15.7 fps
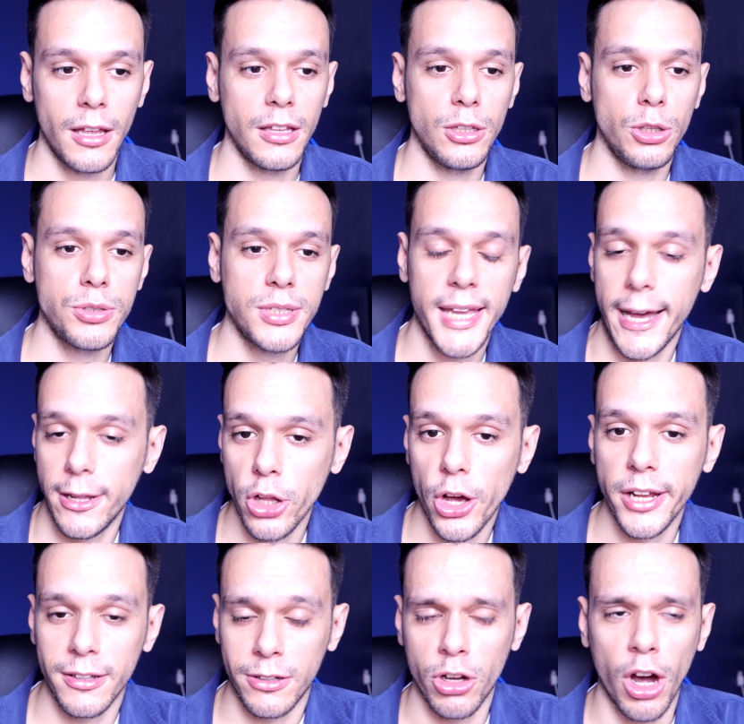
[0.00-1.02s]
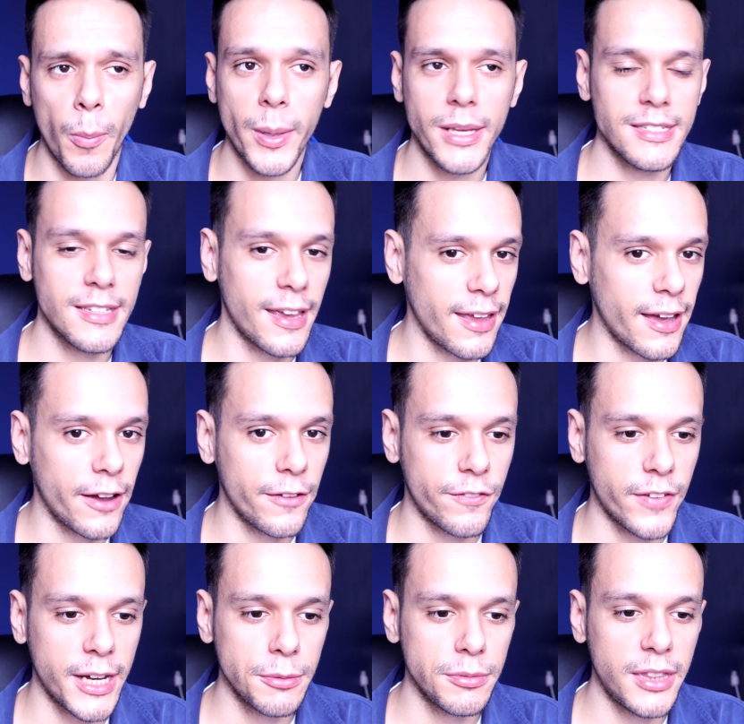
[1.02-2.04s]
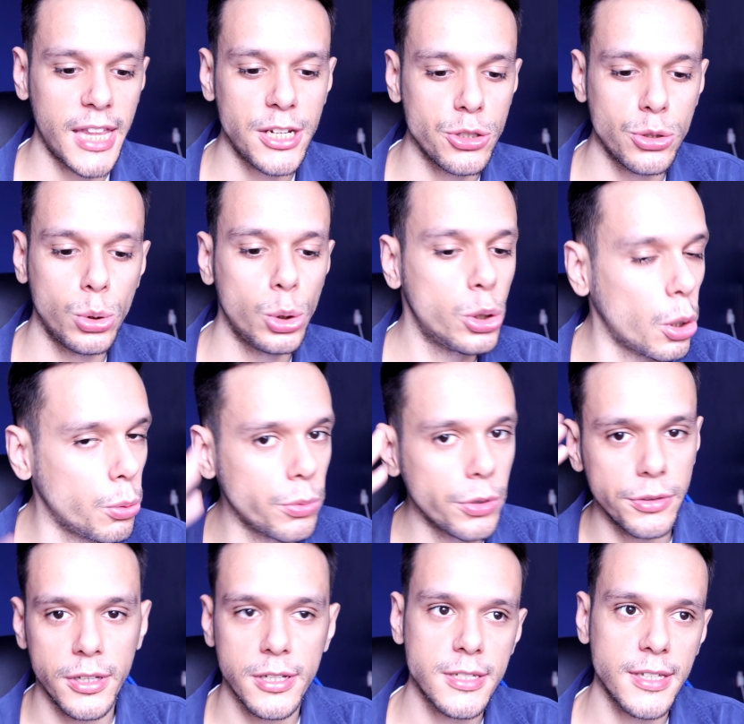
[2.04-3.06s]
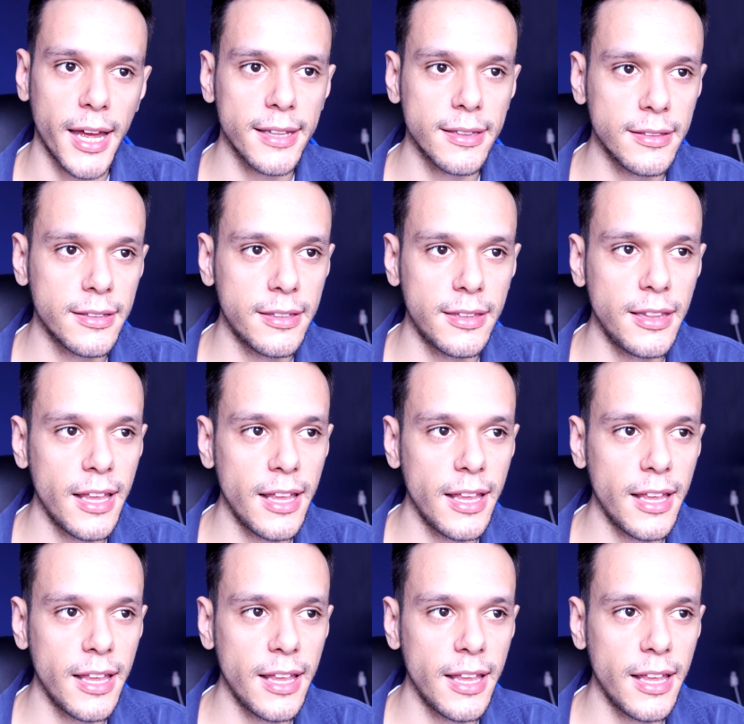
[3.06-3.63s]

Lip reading: You see it a lot in Comicsgate, I found. They just don't understand.